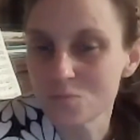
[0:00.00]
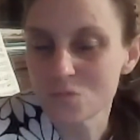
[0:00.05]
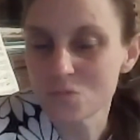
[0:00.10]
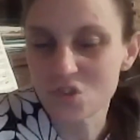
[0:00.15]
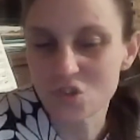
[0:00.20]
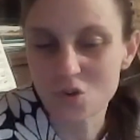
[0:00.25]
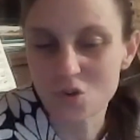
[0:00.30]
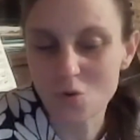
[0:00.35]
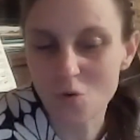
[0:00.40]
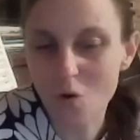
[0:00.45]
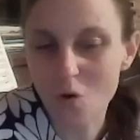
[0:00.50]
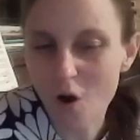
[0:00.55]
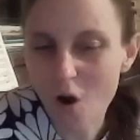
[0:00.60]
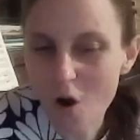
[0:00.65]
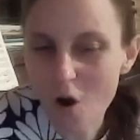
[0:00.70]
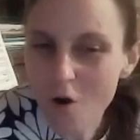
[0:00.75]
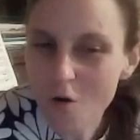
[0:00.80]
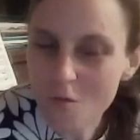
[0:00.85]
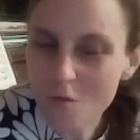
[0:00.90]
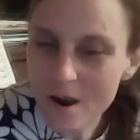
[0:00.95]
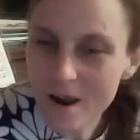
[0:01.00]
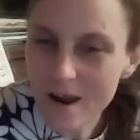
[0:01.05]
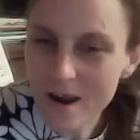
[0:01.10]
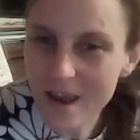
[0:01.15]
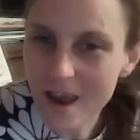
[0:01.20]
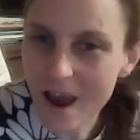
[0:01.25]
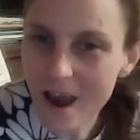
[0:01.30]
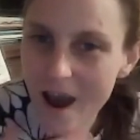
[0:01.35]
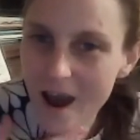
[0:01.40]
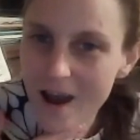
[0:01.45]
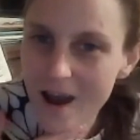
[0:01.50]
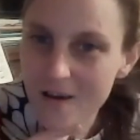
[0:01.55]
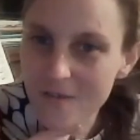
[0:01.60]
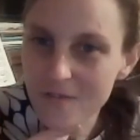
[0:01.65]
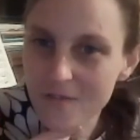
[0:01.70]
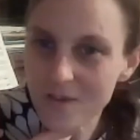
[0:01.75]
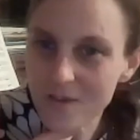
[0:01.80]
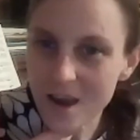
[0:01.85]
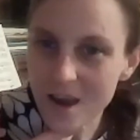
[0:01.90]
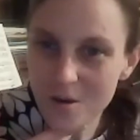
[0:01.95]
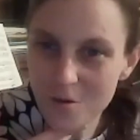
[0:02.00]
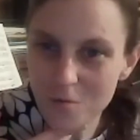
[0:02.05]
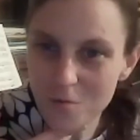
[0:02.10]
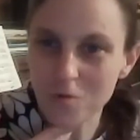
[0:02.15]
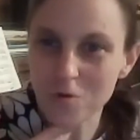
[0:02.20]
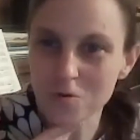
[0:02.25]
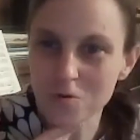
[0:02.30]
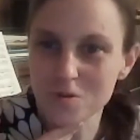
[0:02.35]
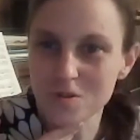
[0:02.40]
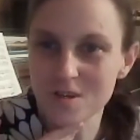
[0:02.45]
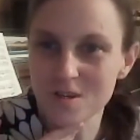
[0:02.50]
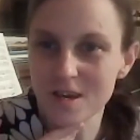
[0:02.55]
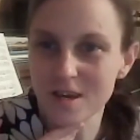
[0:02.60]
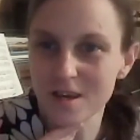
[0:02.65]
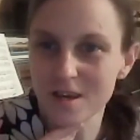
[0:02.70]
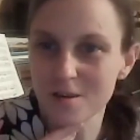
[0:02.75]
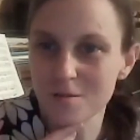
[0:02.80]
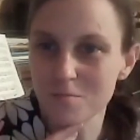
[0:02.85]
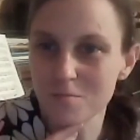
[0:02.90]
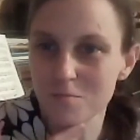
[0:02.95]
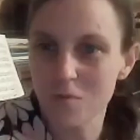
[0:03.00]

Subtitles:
do you already have a routine